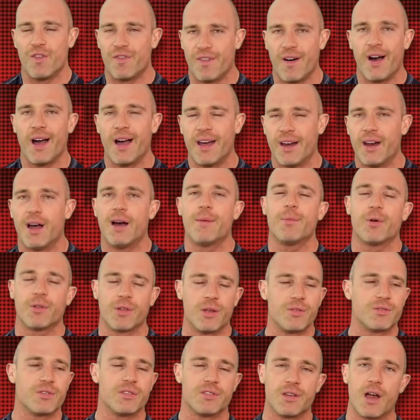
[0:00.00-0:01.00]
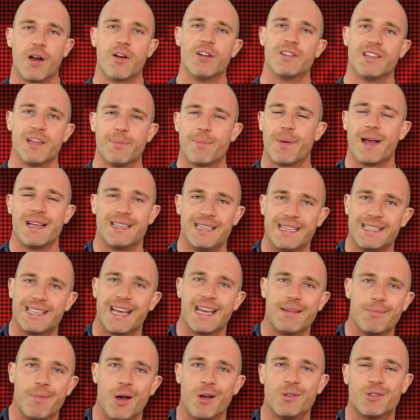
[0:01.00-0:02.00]
fired up, although Cesaro did basically
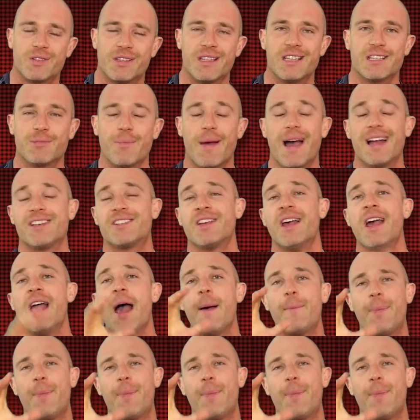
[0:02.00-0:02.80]
take most of his match.